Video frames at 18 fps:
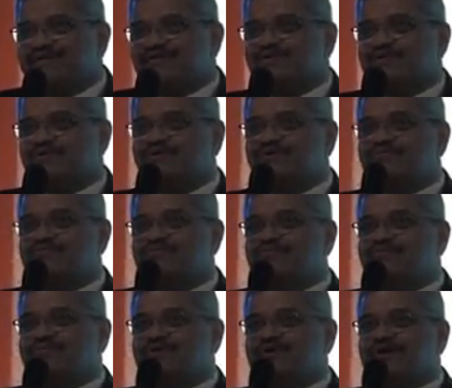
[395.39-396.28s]

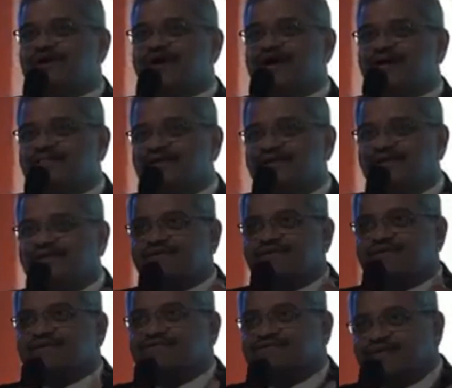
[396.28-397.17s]
So I think
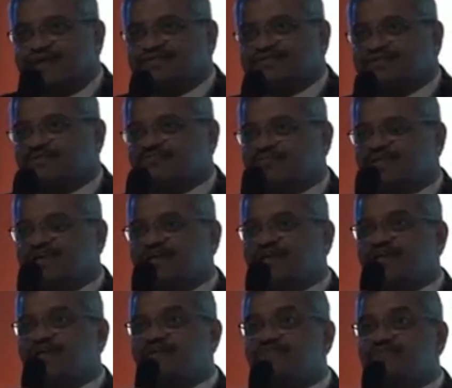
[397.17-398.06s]
that's
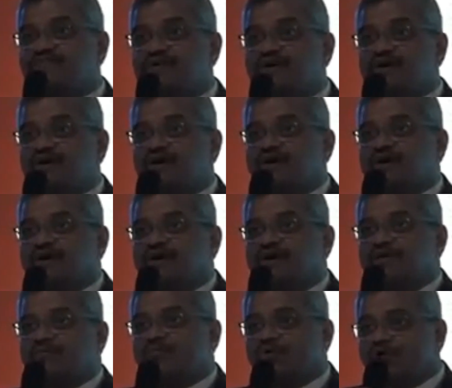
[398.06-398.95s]
something if
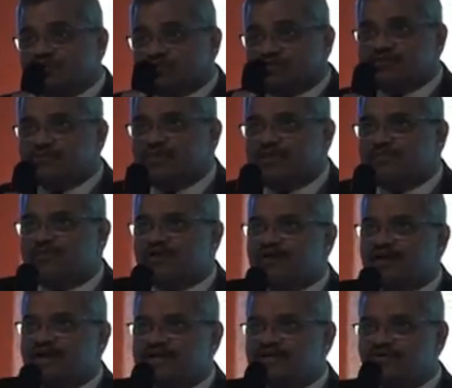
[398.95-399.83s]
most of the
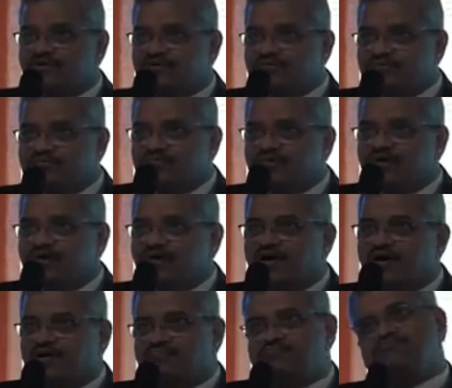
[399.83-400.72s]
people can do,
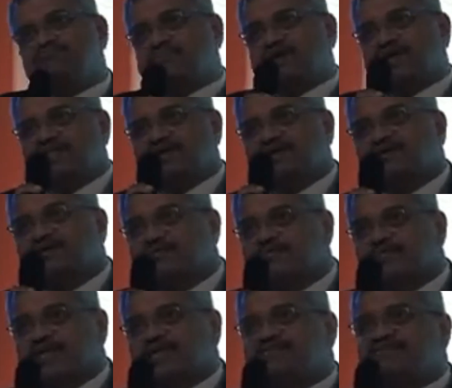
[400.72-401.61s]
I think
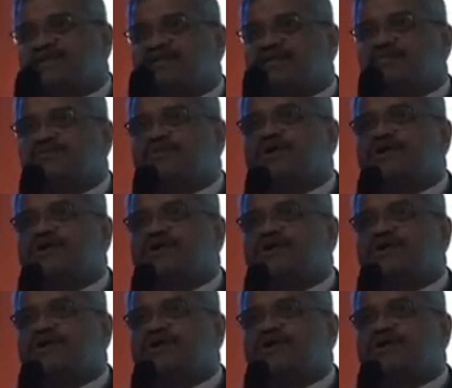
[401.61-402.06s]
money will come